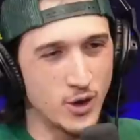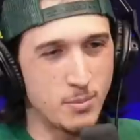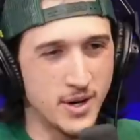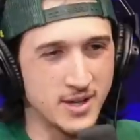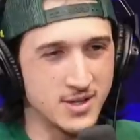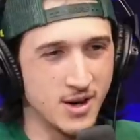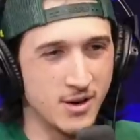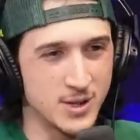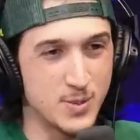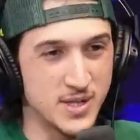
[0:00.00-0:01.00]
only picking
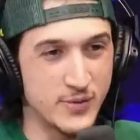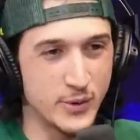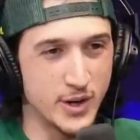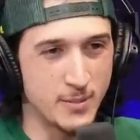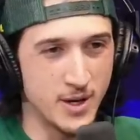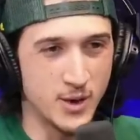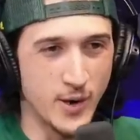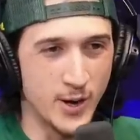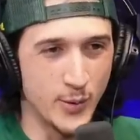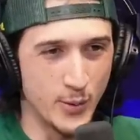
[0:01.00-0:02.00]
songs specifically to make you
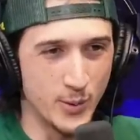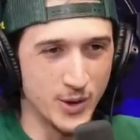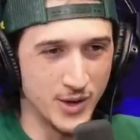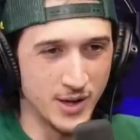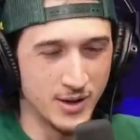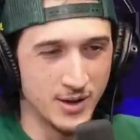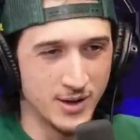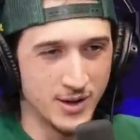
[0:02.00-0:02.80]
angry when we're in there. Yeah,